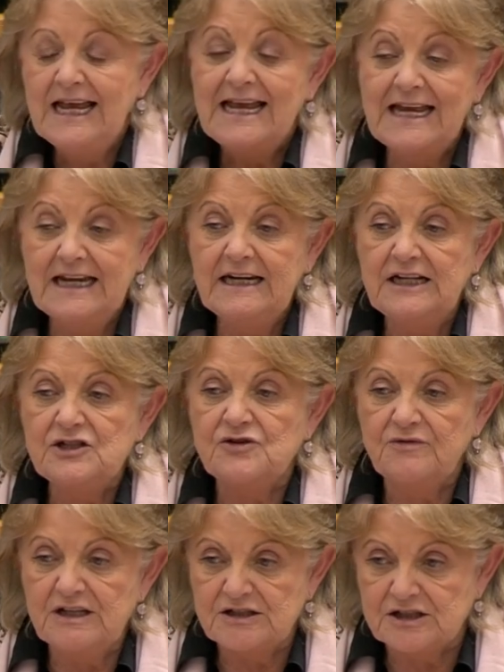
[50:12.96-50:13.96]
in
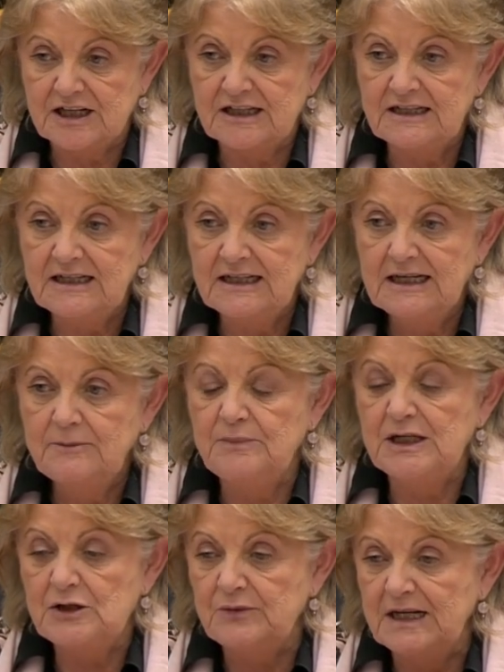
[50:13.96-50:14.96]
each region
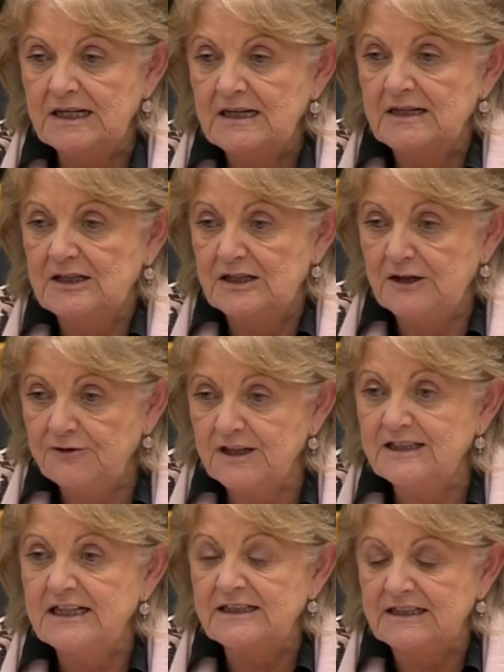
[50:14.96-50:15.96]
between the
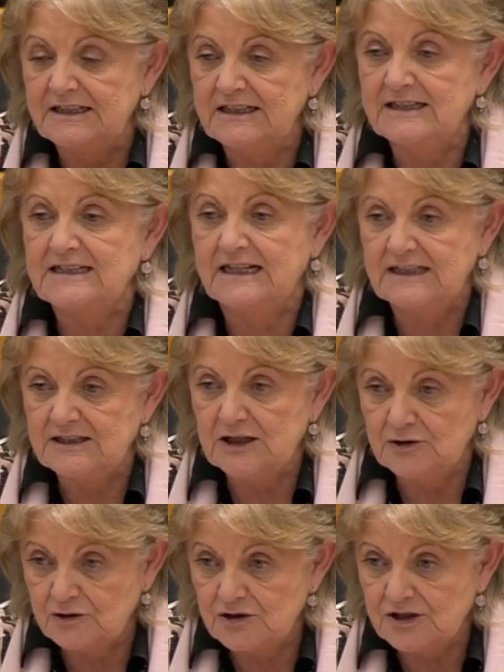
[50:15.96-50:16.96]
different entities and
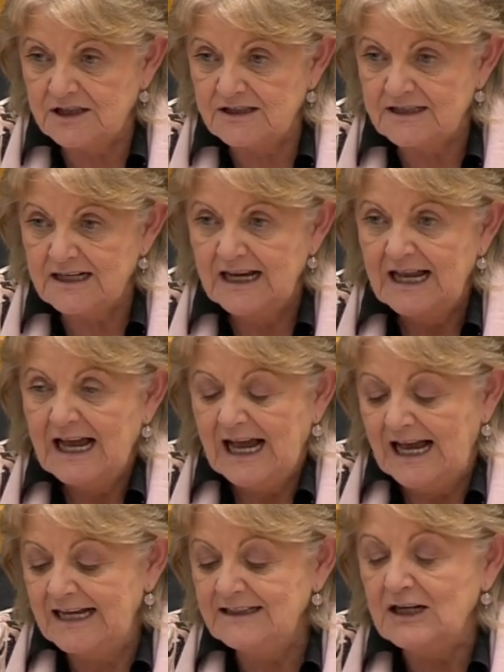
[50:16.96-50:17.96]
institutions
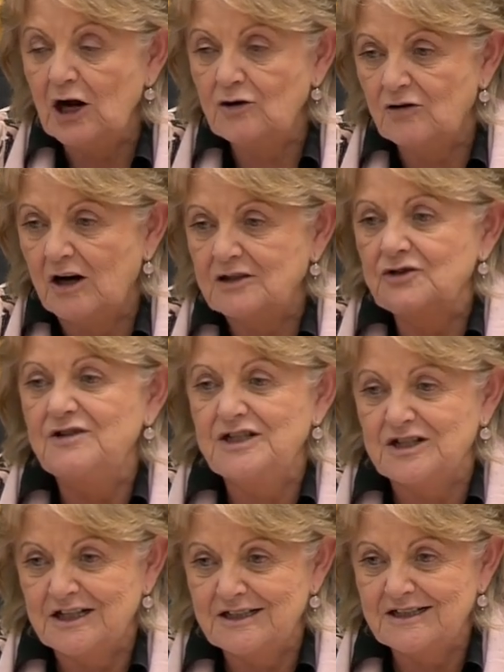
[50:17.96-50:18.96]
and across
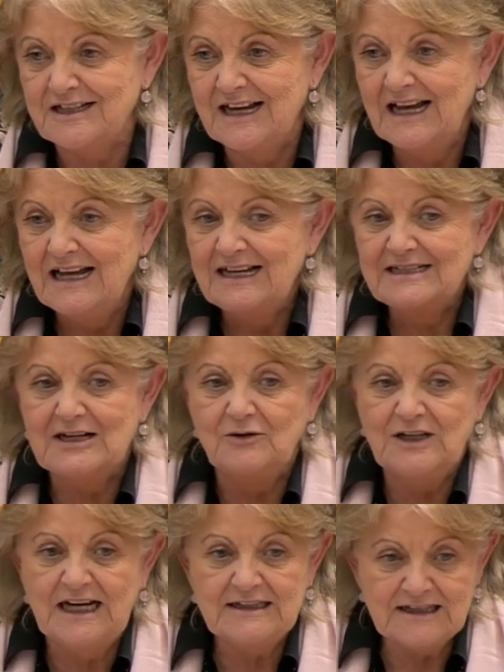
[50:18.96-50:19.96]
regions,
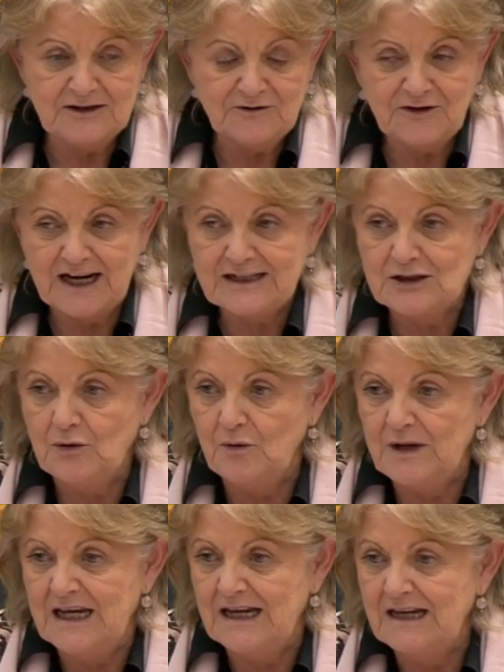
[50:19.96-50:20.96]
so that, in fact,
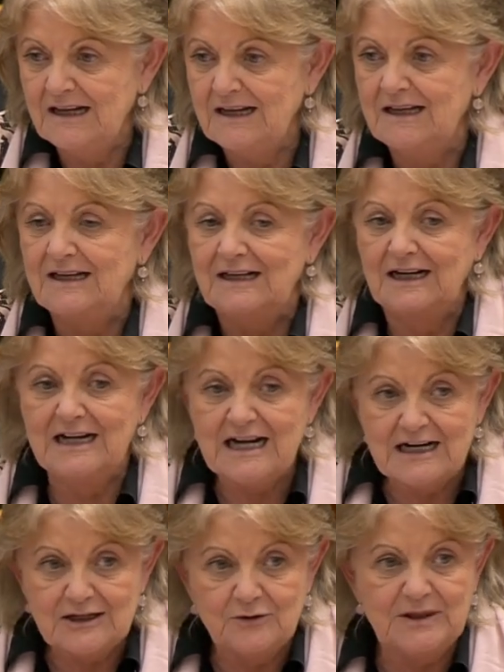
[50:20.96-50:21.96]
we
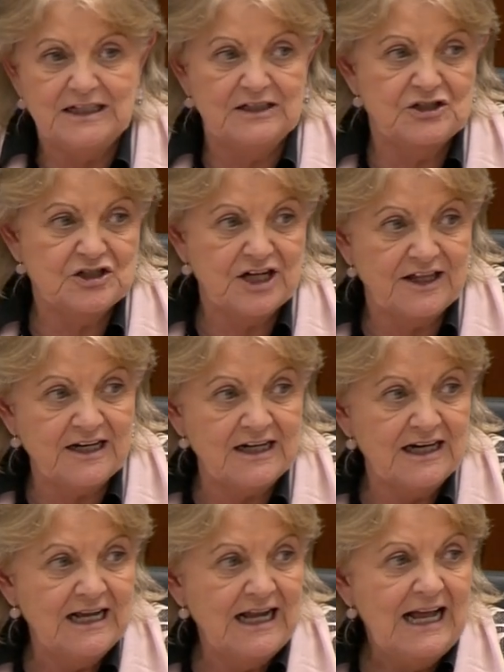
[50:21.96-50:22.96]
learn with each
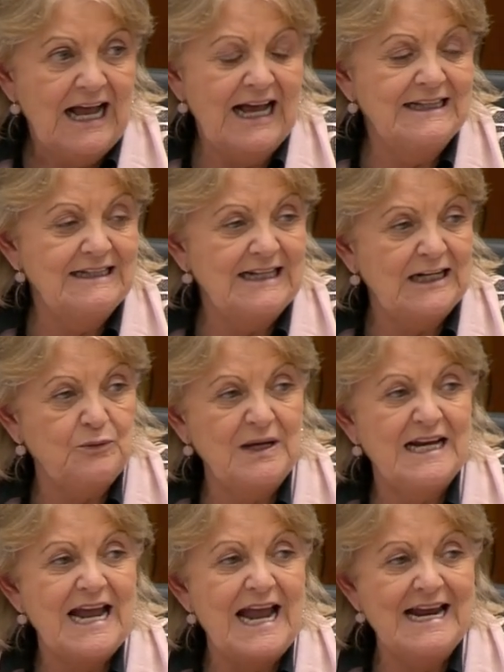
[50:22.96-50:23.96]
other and that
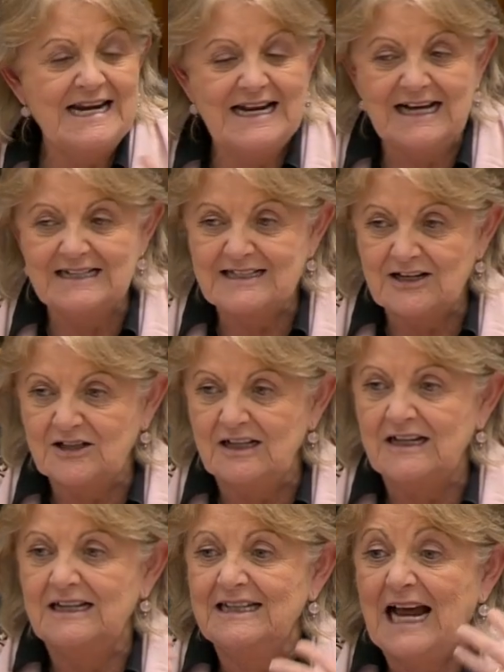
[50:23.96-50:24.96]
we gain a
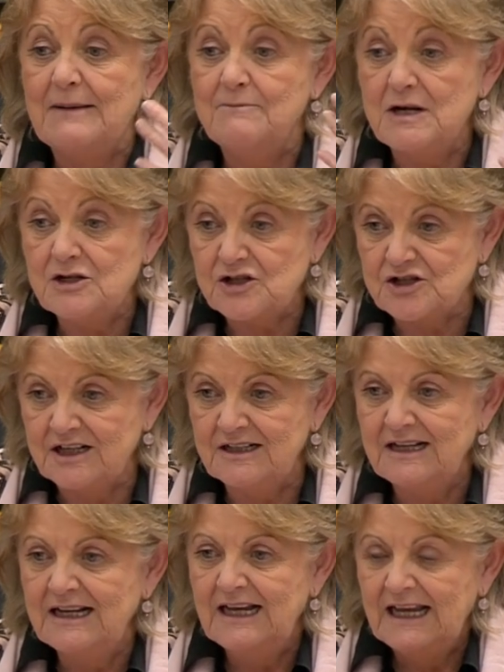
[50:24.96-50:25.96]
certain
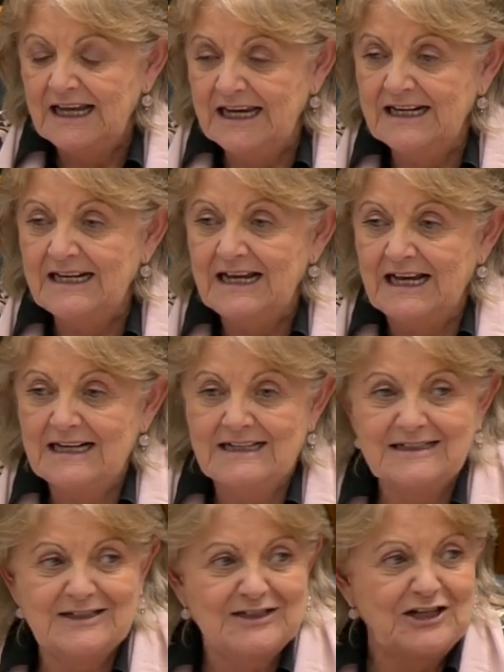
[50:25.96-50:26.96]
dimension in
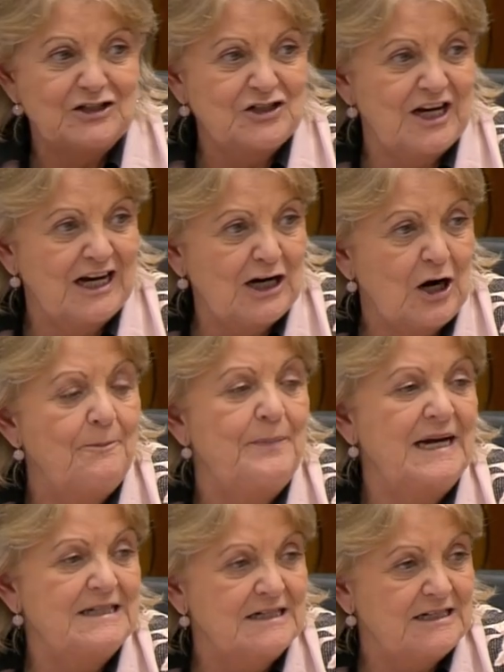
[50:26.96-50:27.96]
such a
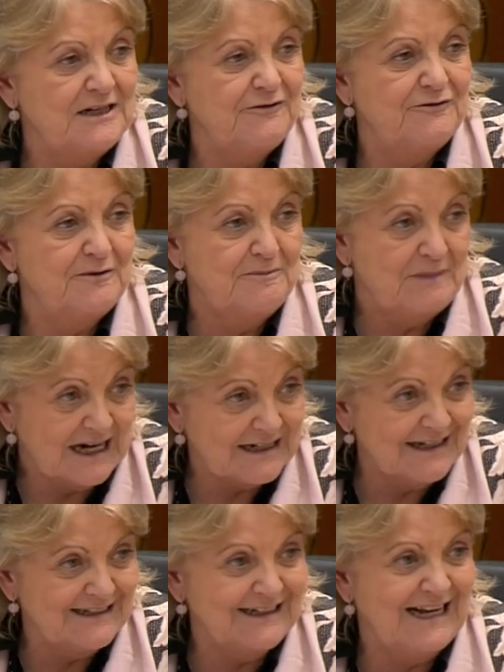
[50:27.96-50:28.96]
competitive
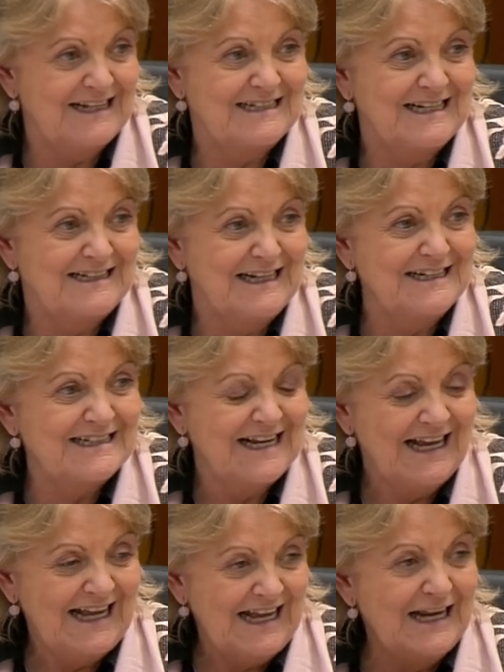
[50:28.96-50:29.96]
market as it
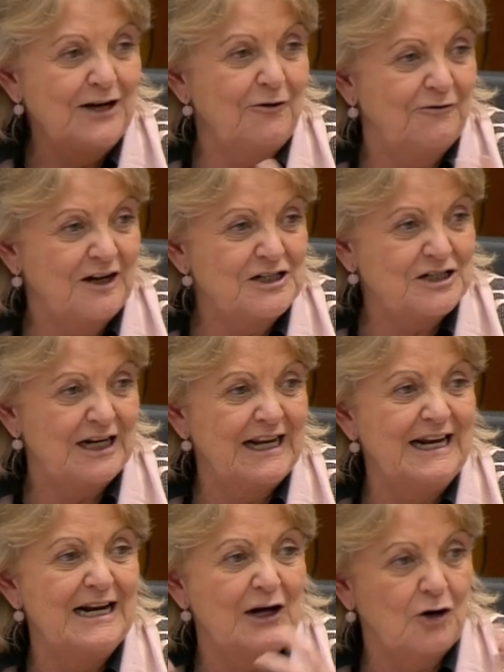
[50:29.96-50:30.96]
is innovation
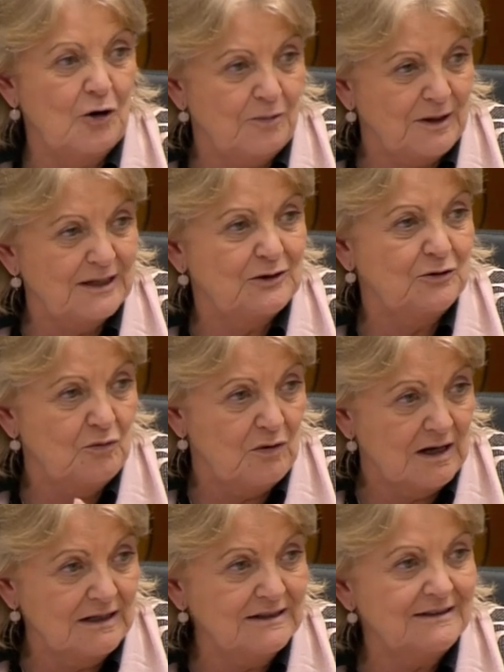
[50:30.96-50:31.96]
in a global
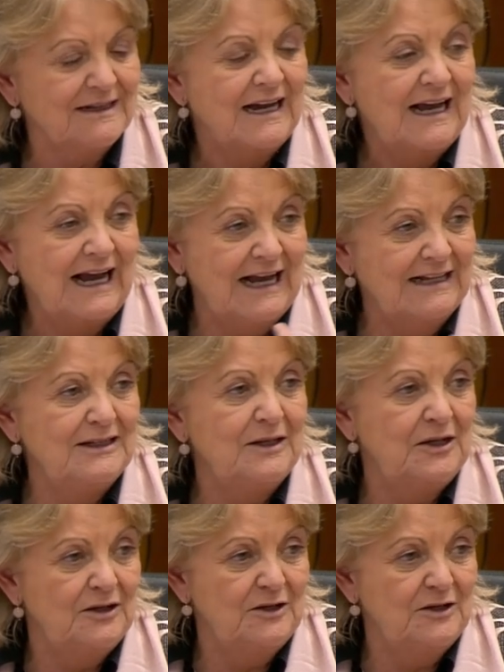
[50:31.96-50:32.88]
world and